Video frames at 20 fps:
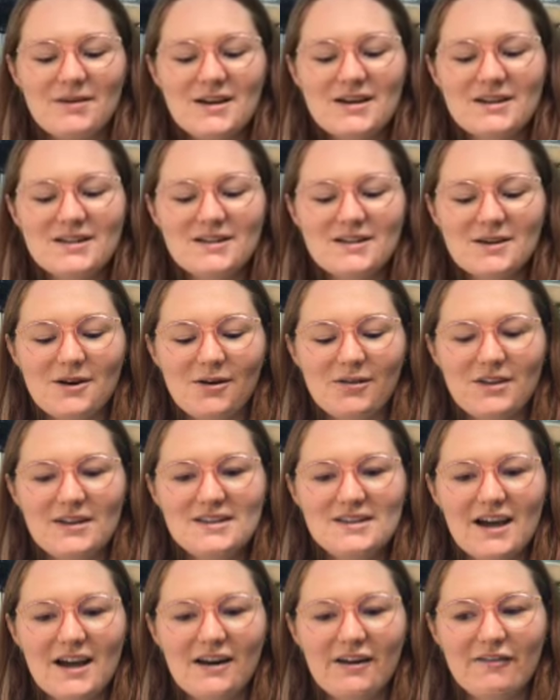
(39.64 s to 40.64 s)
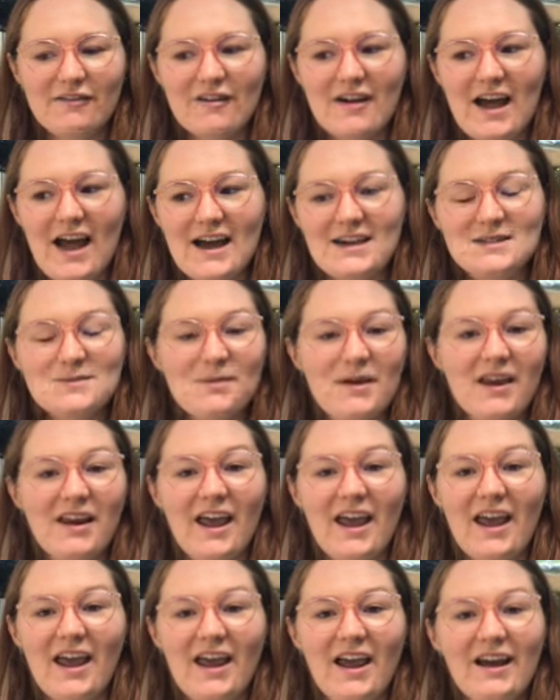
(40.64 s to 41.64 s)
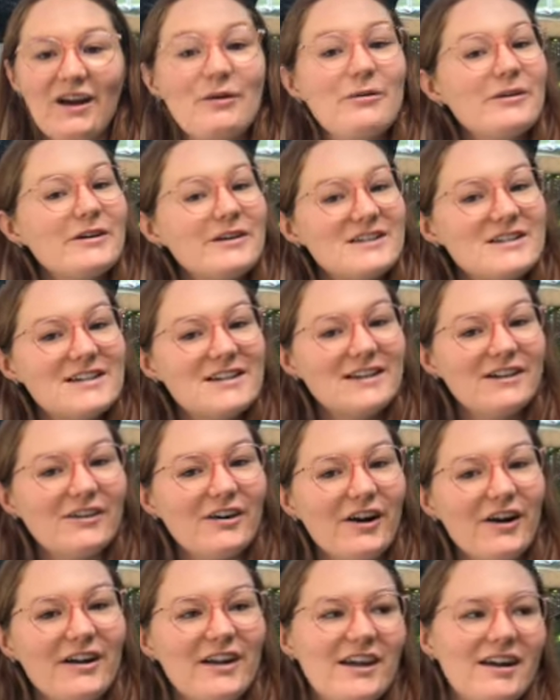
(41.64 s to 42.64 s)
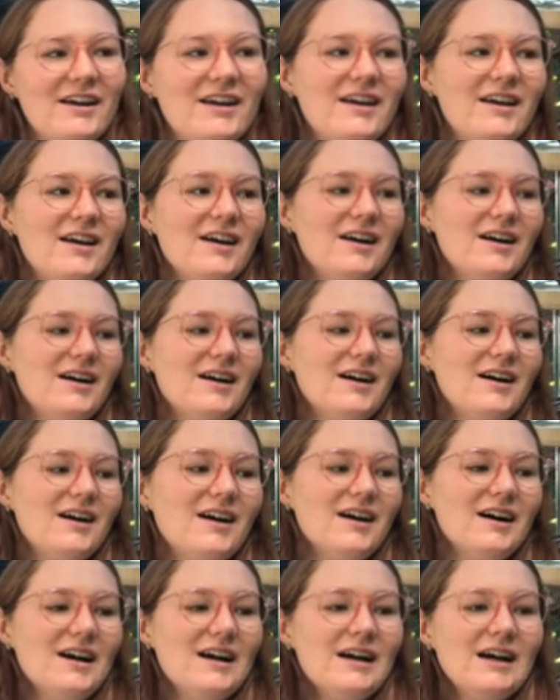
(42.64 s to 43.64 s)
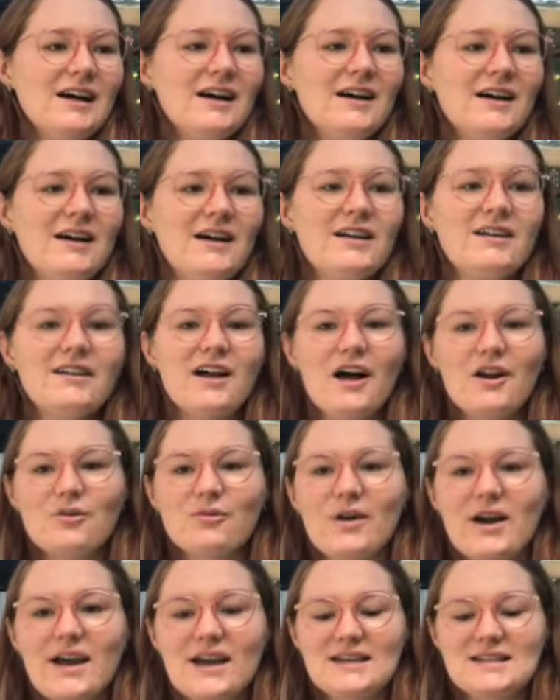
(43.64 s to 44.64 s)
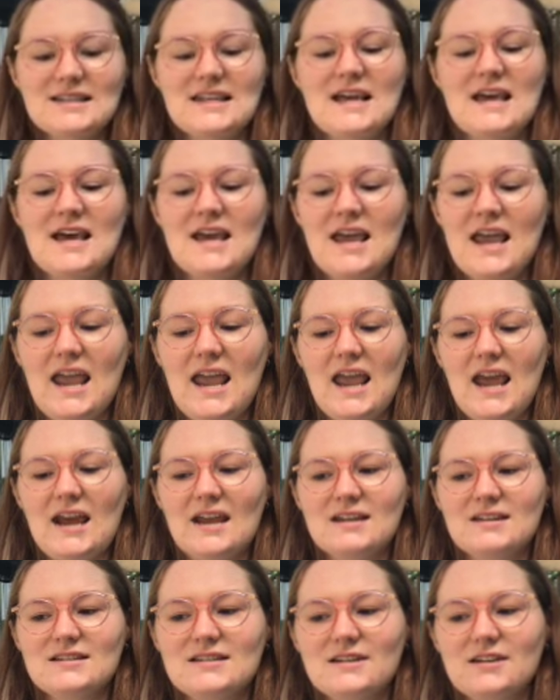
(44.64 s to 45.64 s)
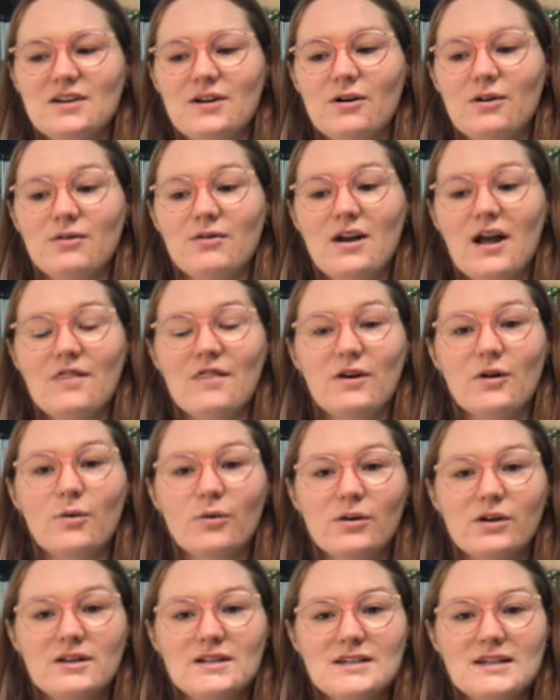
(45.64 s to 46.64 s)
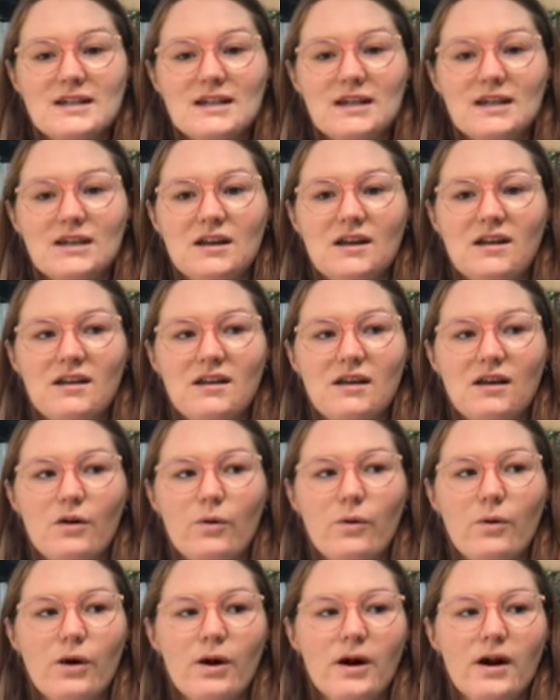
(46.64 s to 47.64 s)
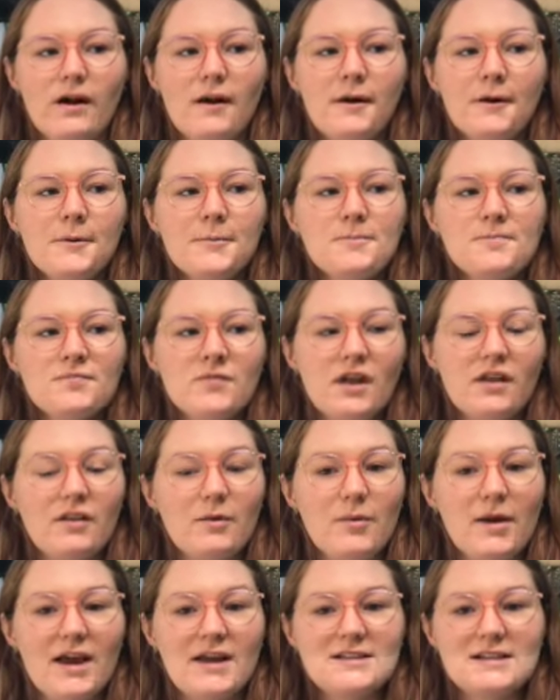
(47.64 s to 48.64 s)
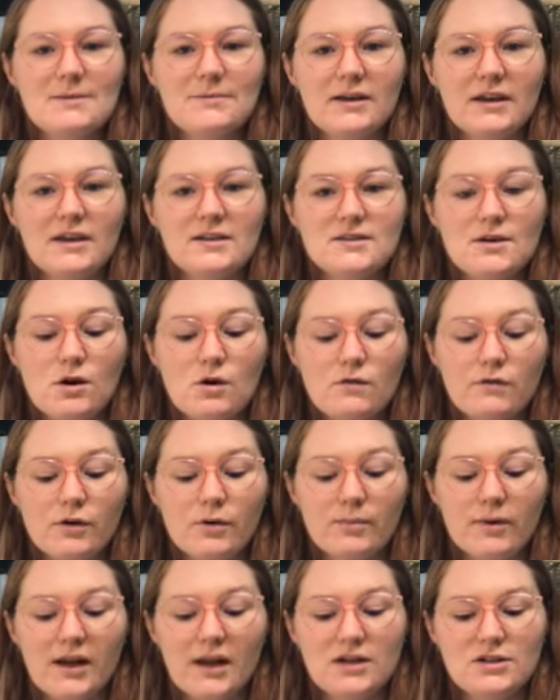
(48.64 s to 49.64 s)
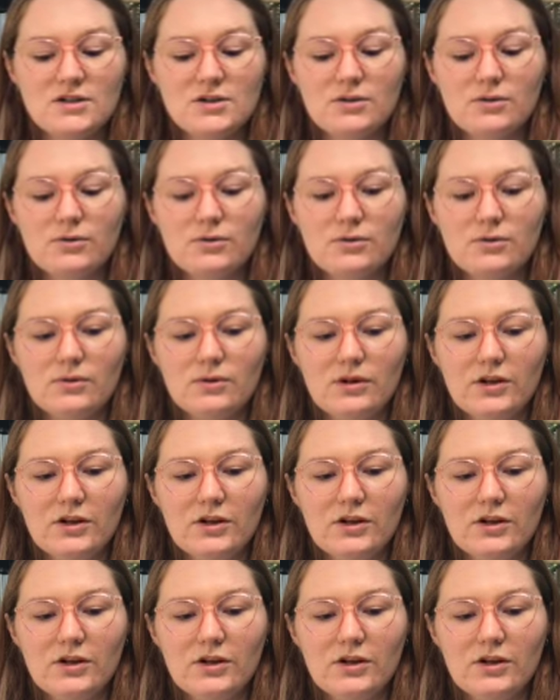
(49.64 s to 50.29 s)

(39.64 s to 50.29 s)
So this kind of has been a quarantine garden in a lot of ways, and, not that quarantine or the pandemic is over, but I do,